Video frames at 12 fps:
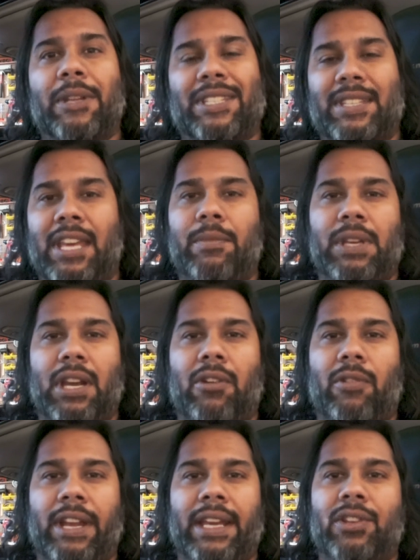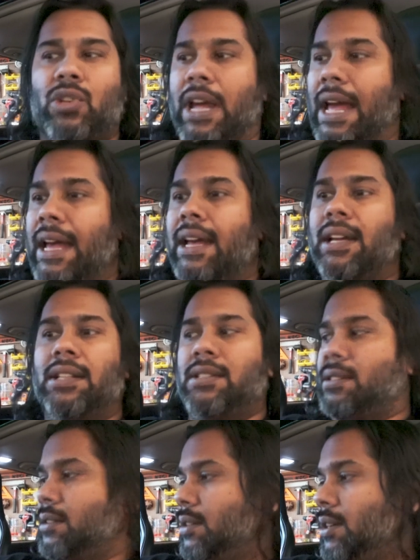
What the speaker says: the same year range as